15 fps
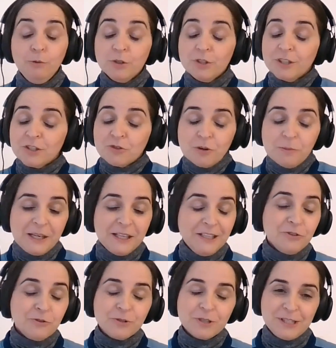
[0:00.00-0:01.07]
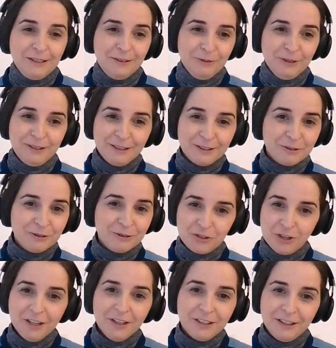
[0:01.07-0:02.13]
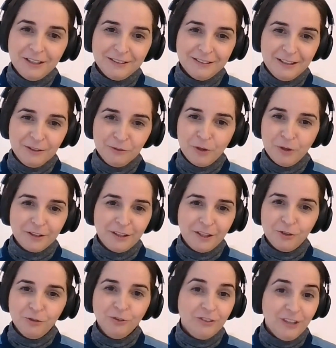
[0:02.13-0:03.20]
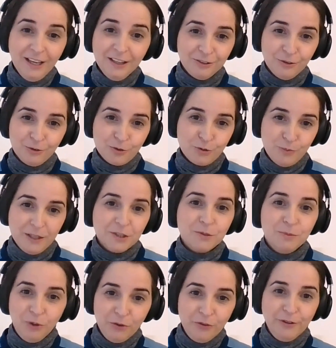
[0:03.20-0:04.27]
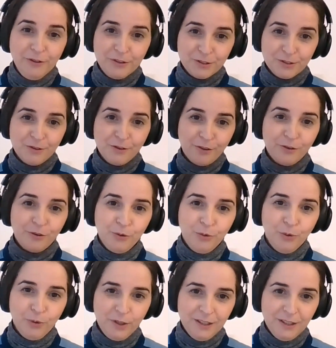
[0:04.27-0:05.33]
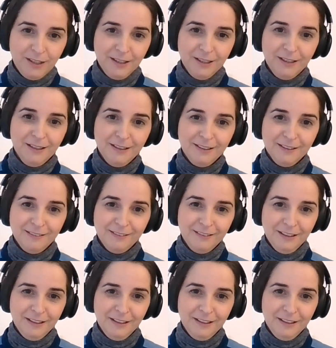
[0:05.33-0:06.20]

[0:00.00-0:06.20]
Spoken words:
And it was extremely interesting what they could generate and where they could take those base models through the